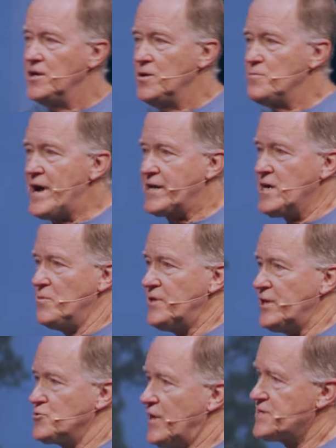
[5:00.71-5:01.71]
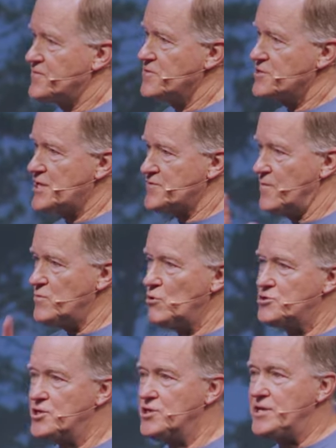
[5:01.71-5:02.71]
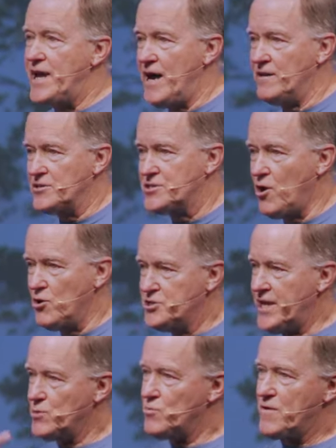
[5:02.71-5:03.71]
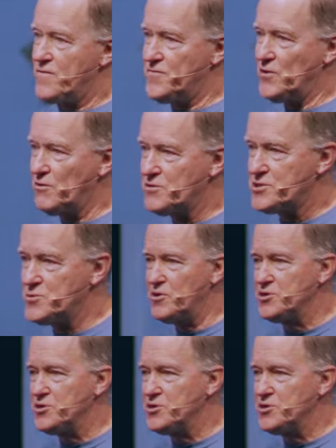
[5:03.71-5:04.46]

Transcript: My company transfers us from Houston to Dallas on January 1st.